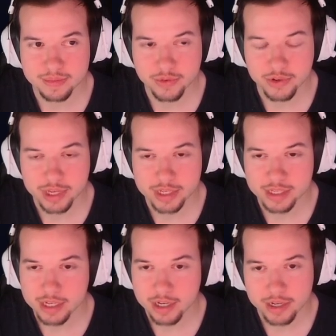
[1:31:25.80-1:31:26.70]
Worst case
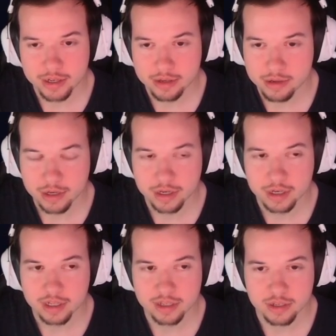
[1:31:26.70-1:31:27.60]
scenario, your
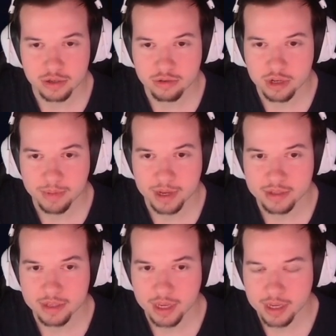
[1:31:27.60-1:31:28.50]
card gets destroyed or
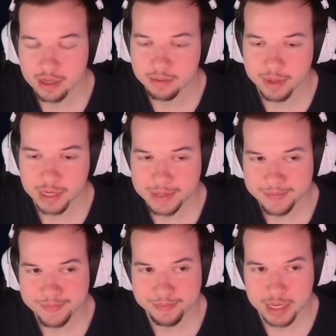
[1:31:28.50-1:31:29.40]
bounced to hand. But
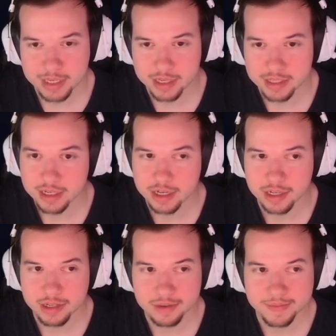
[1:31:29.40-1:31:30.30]
best case
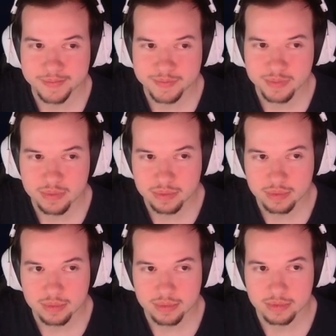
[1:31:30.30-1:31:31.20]
scenario,
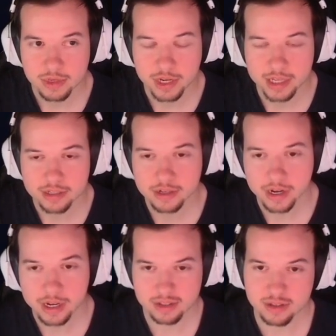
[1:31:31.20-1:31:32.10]
your guess is
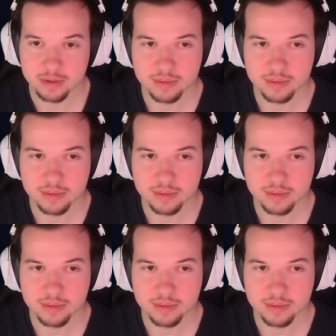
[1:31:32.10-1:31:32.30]
correct.